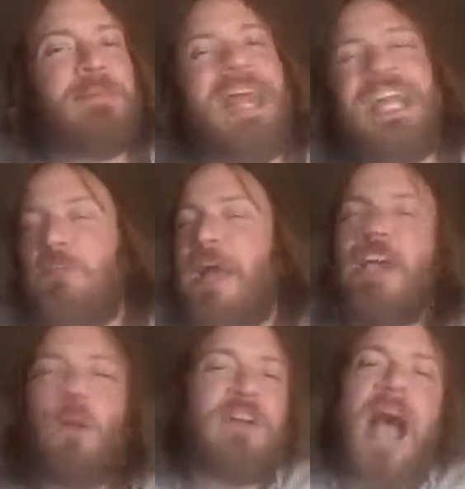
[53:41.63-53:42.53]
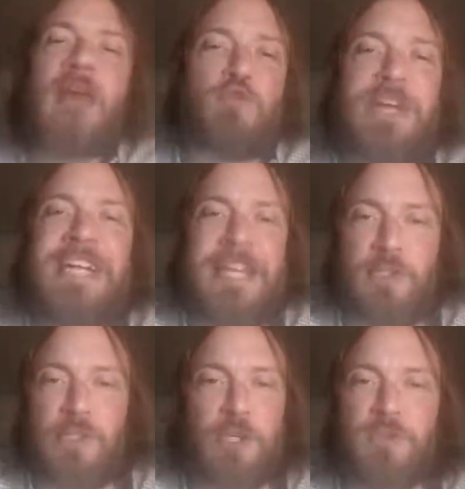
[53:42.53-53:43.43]
But anyway, we're not reading
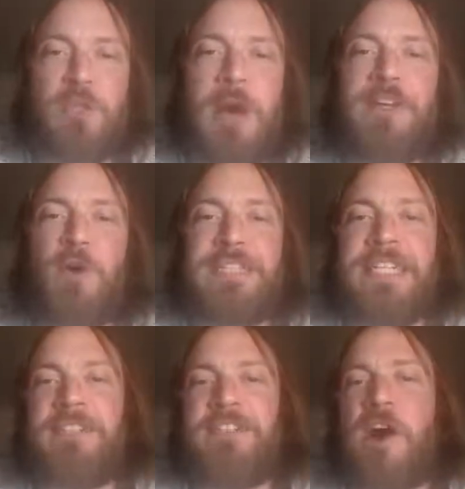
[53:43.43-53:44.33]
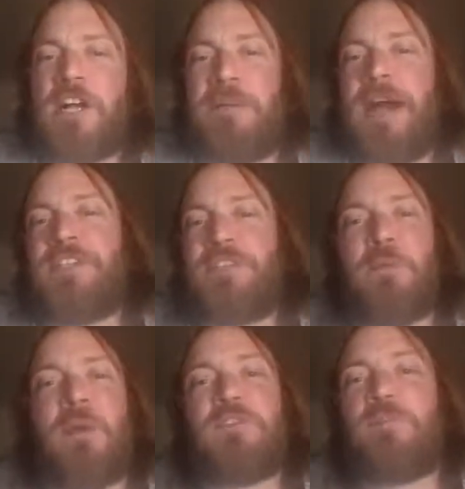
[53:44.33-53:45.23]
church, so I don't need to talk about it so
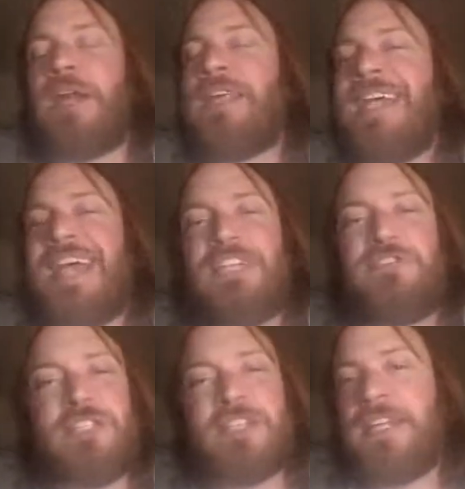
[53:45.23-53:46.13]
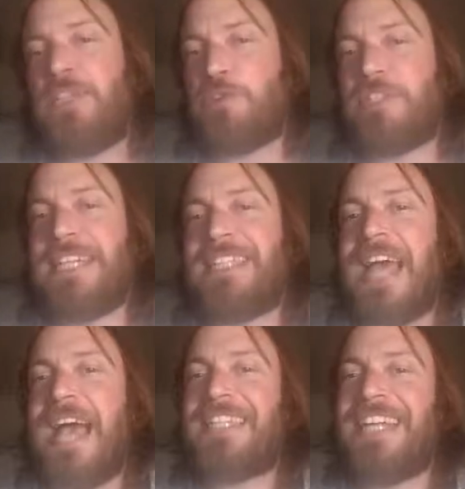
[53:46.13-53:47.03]
much. But it's just an interesting
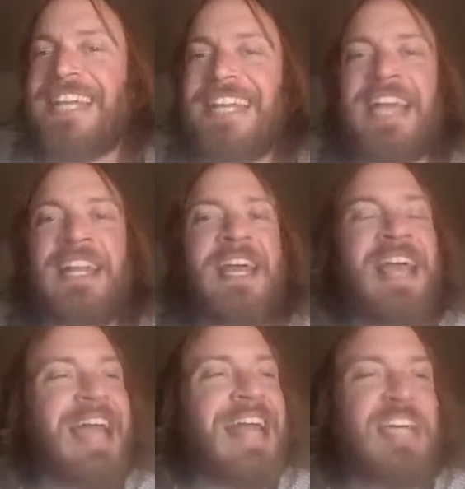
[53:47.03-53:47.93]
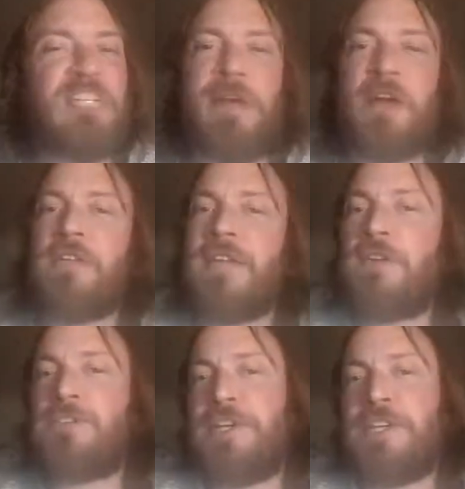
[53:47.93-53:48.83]
text. And again, it has
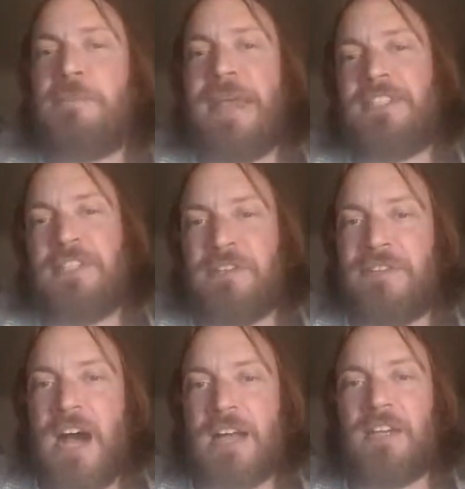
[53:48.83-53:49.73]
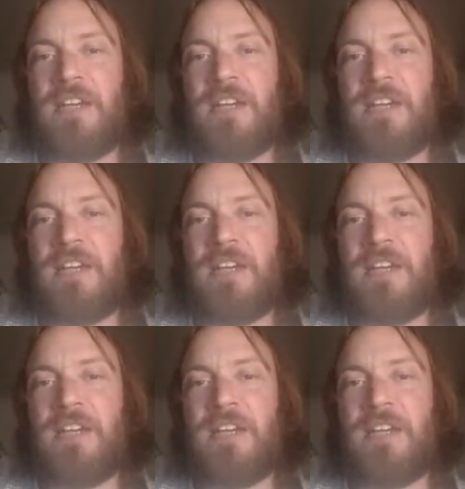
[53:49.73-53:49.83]
parallels to Cabeza de Vaca.